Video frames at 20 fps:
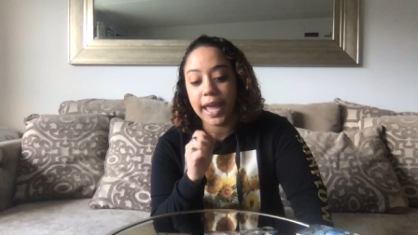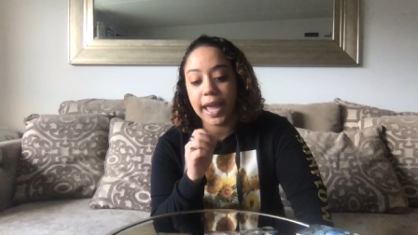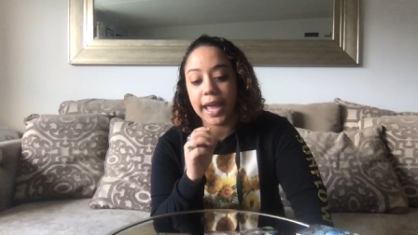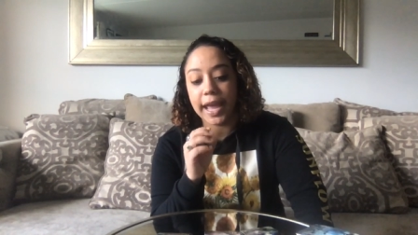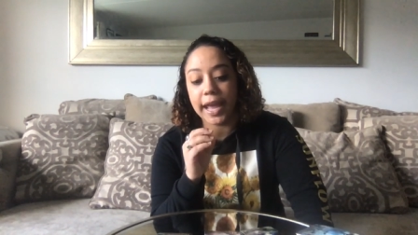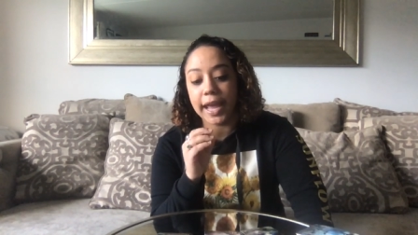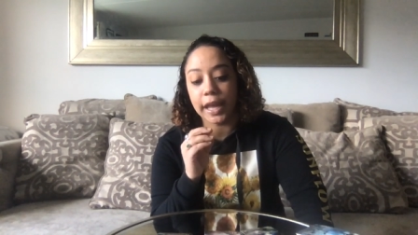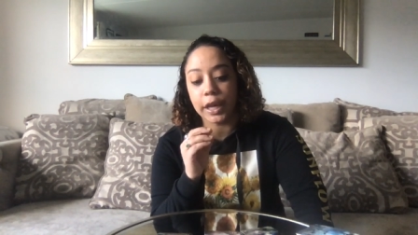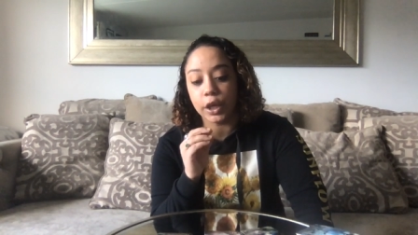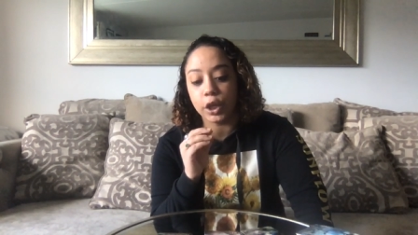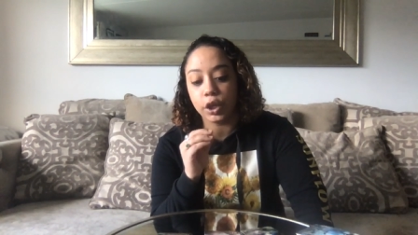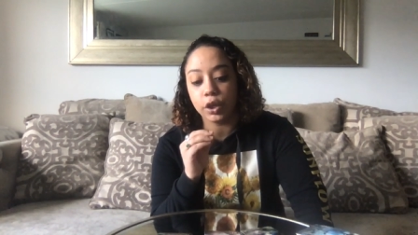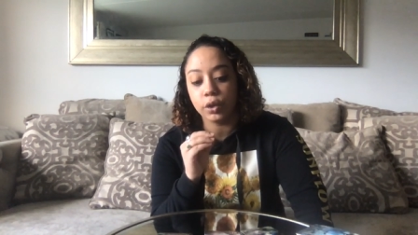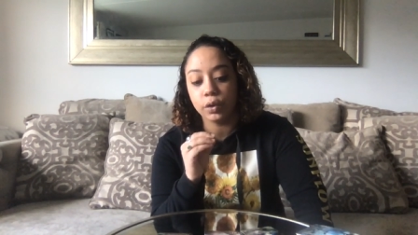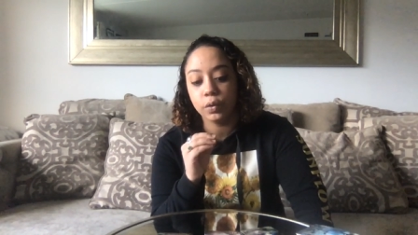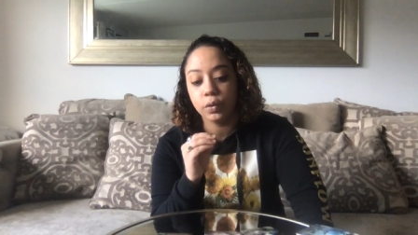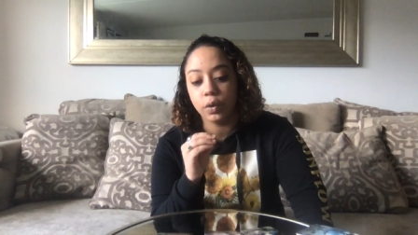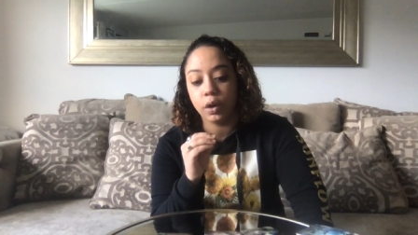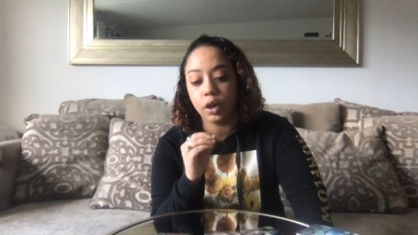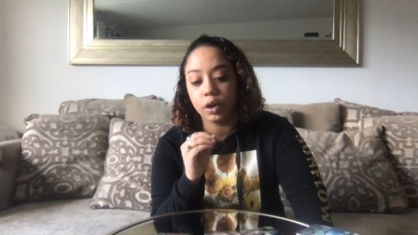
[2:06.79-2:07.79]
and
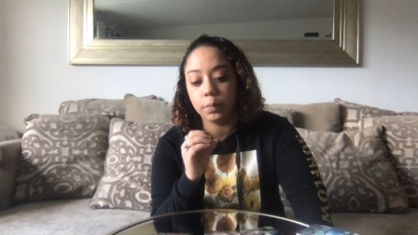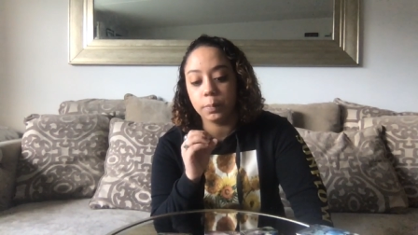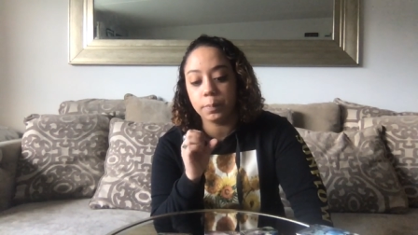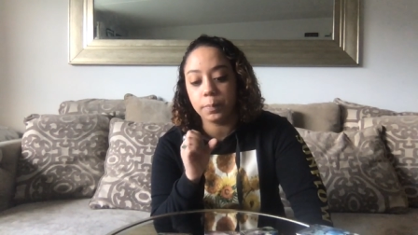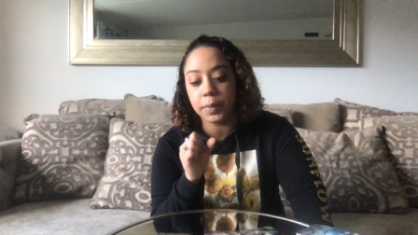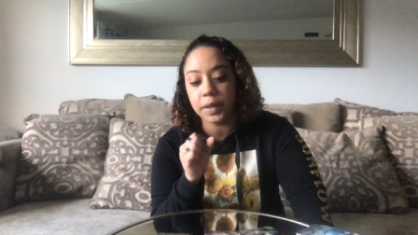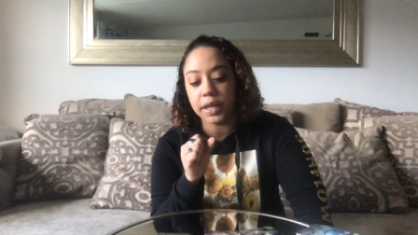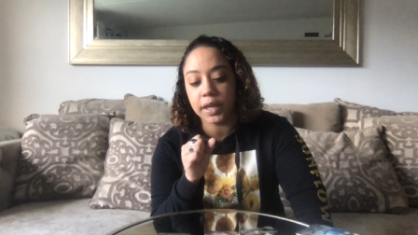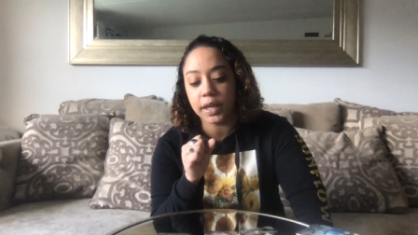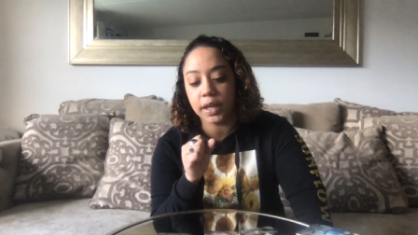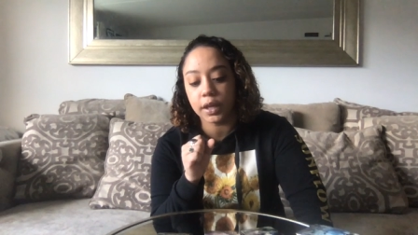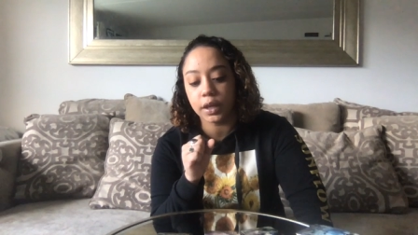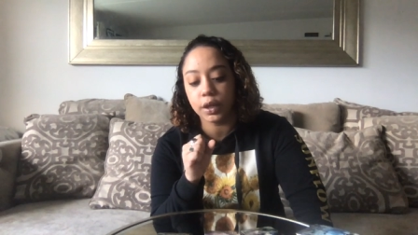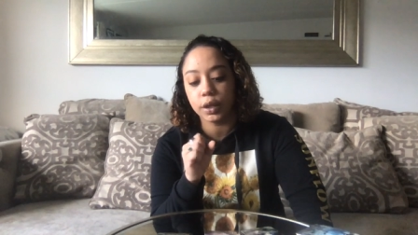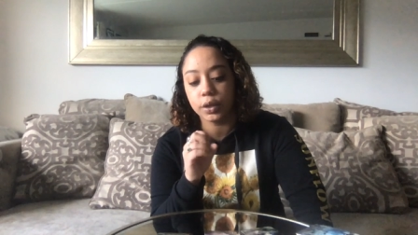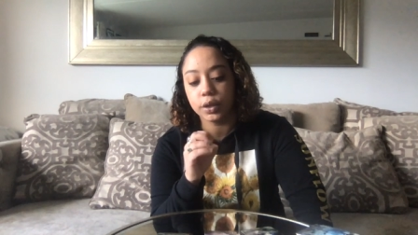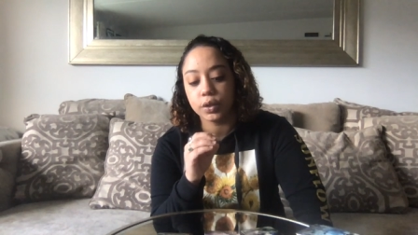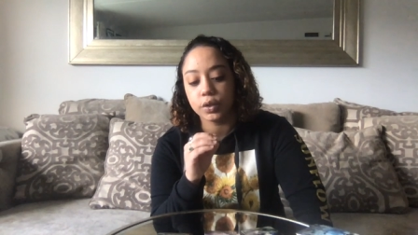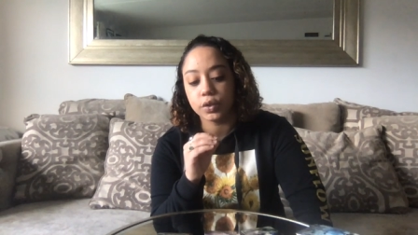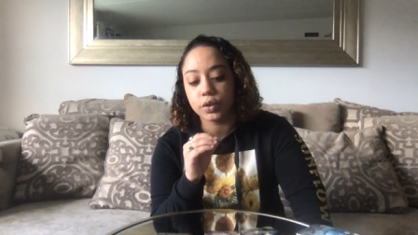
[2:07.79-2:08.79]
you are being
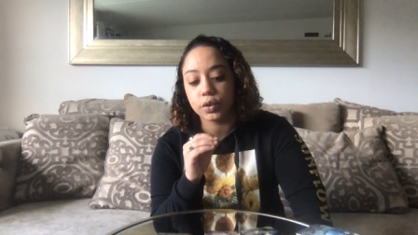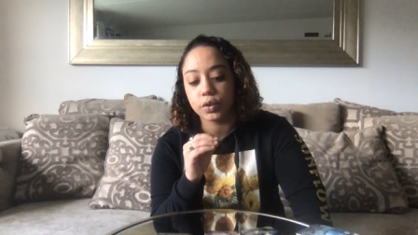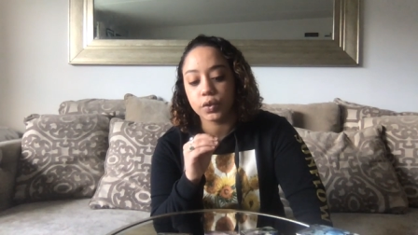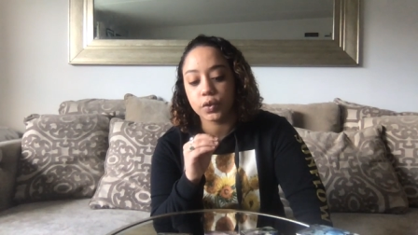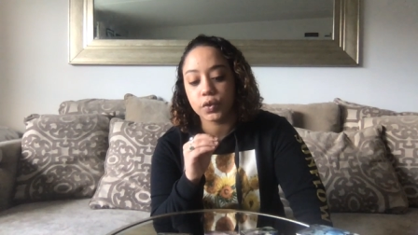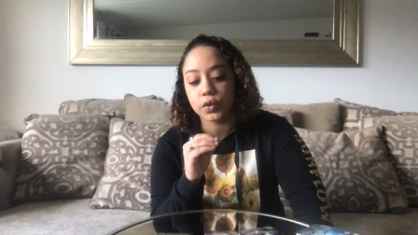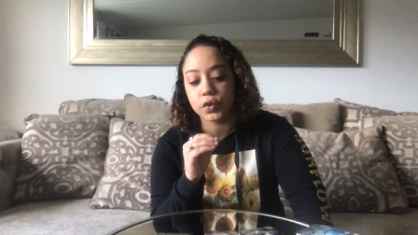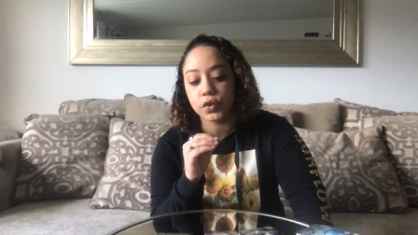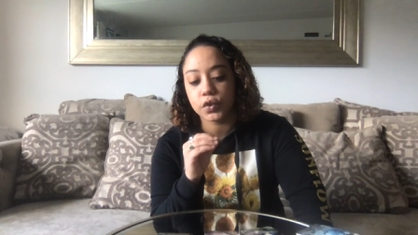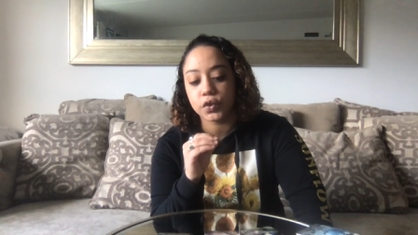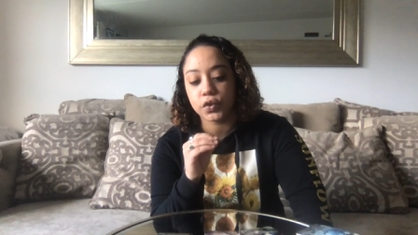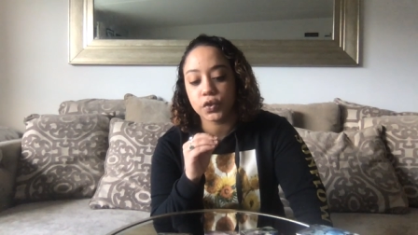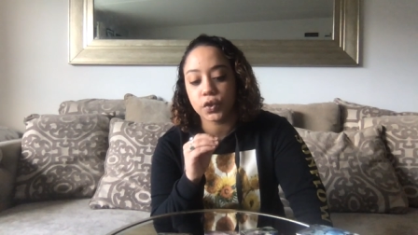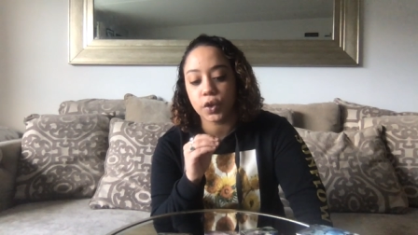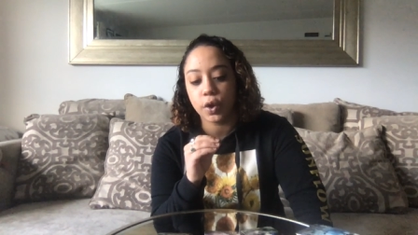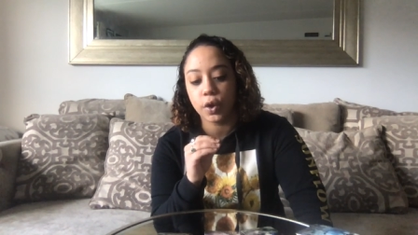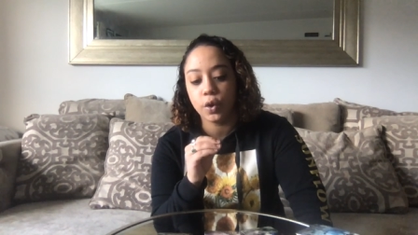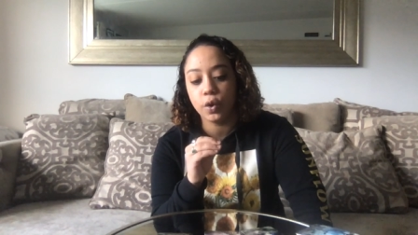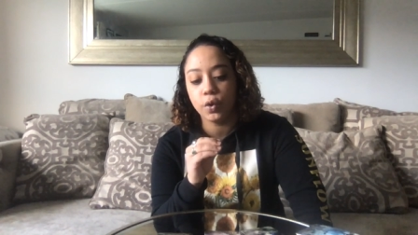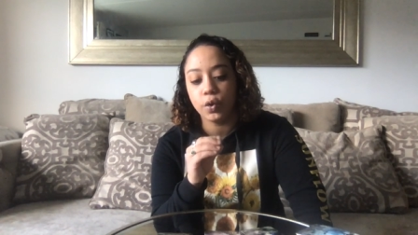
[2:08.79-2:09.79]

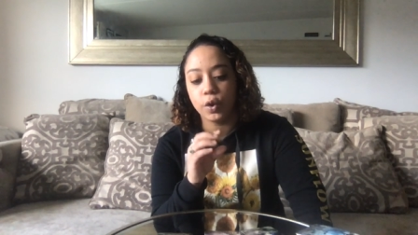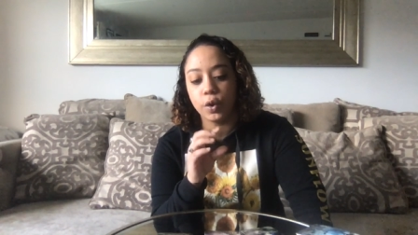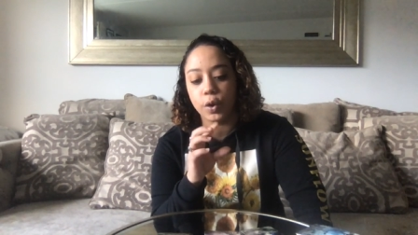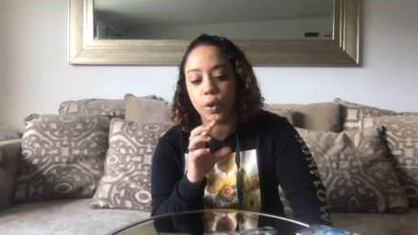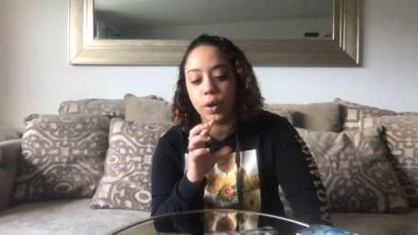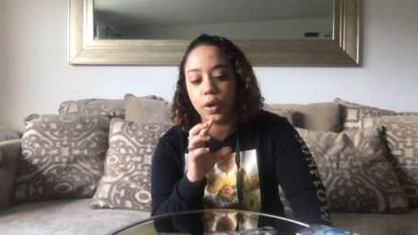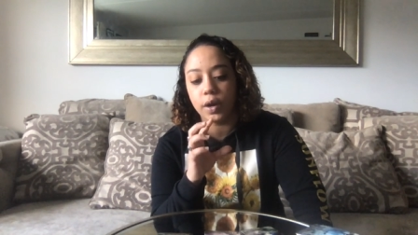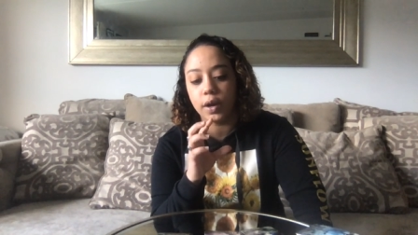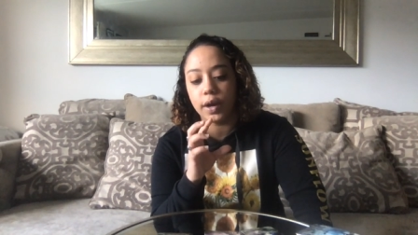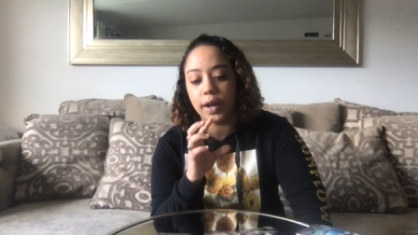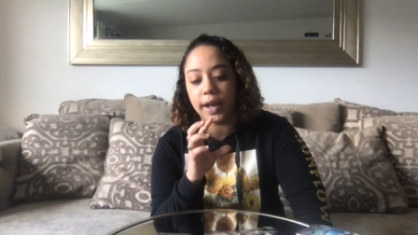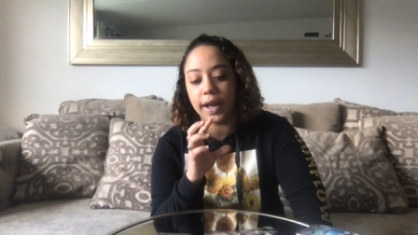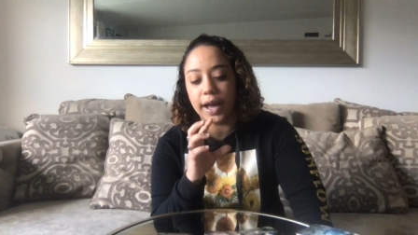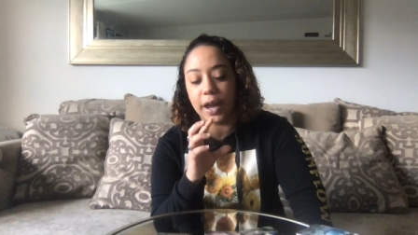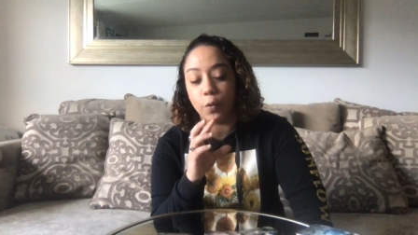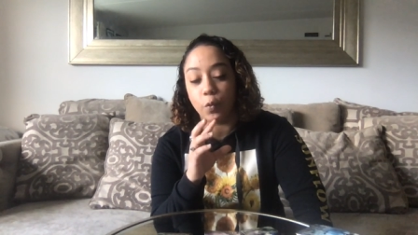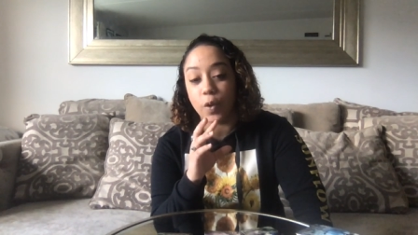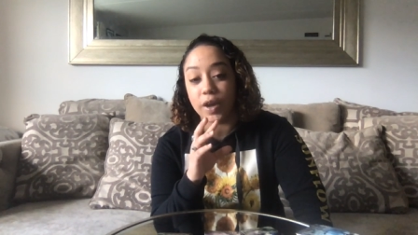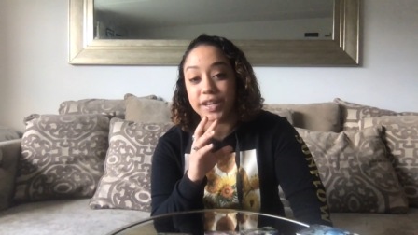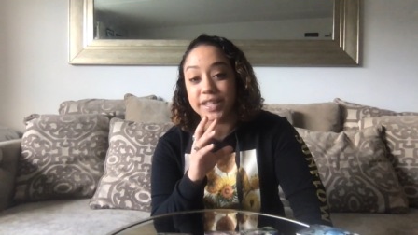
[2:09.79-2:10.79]
so, I
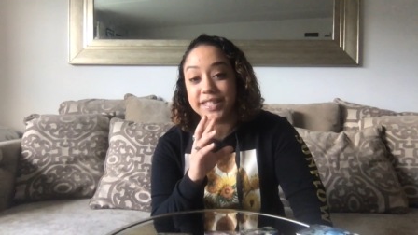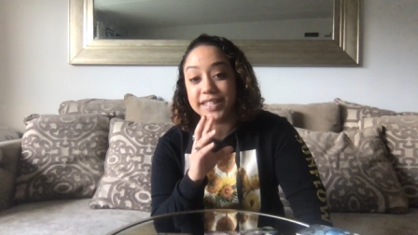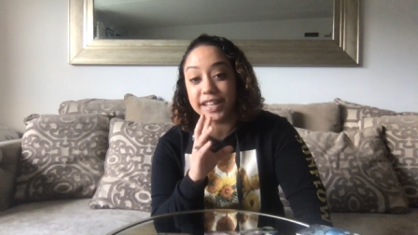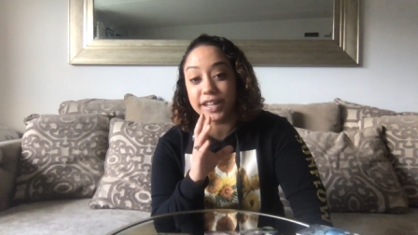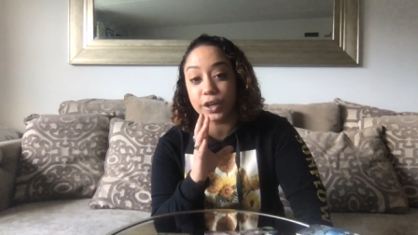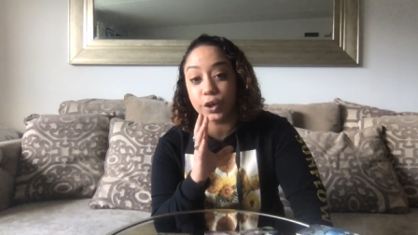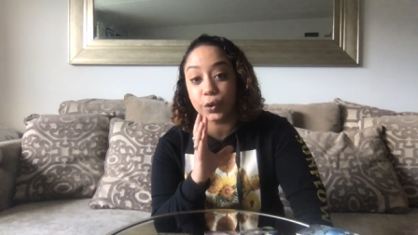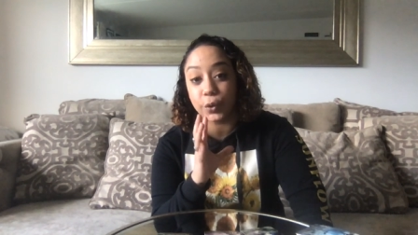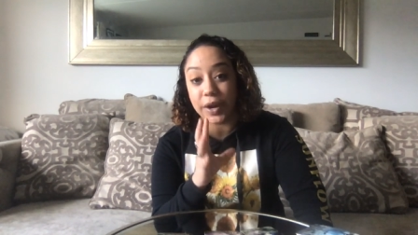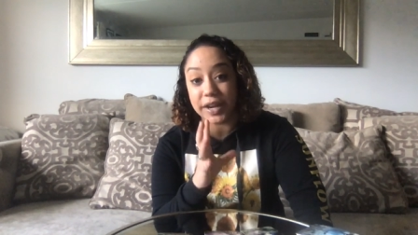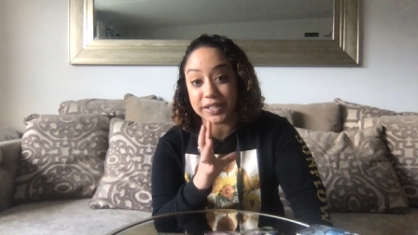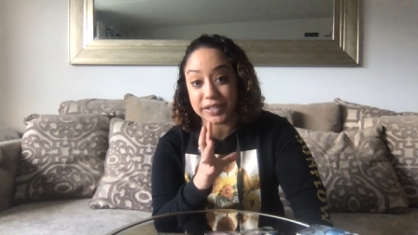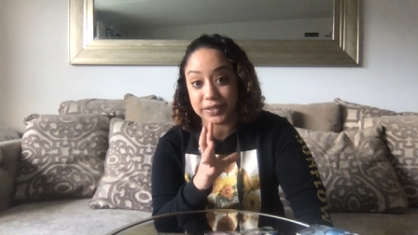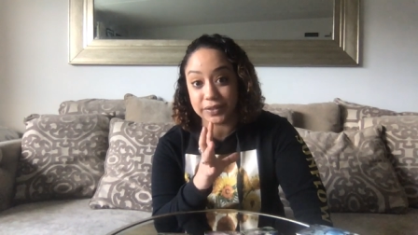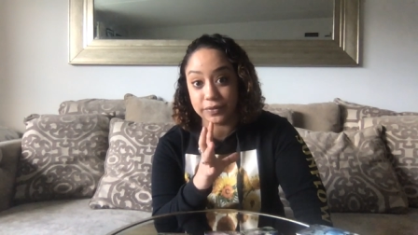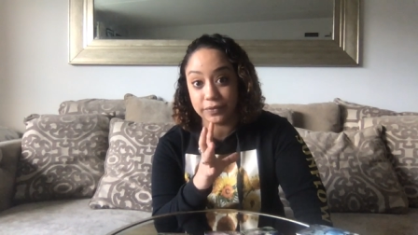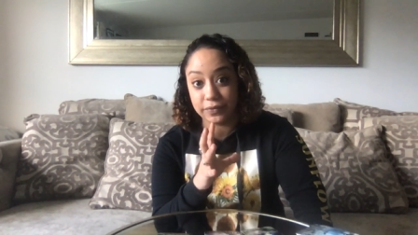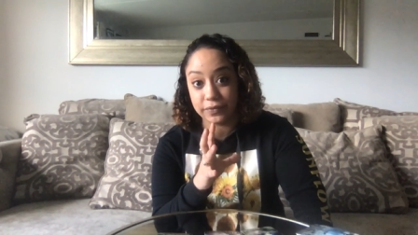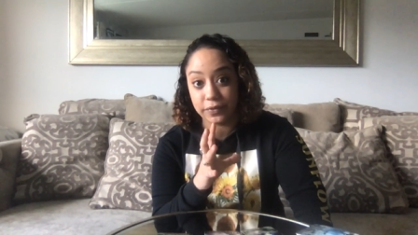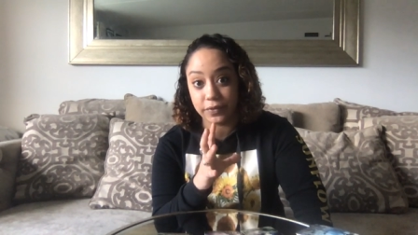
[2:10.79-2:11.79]
want to say
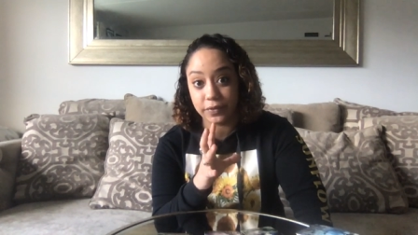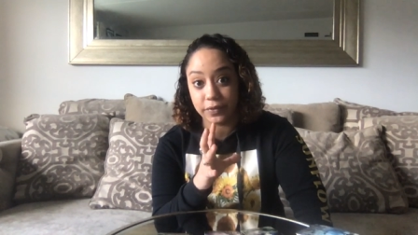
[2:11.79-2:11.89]
aggressive,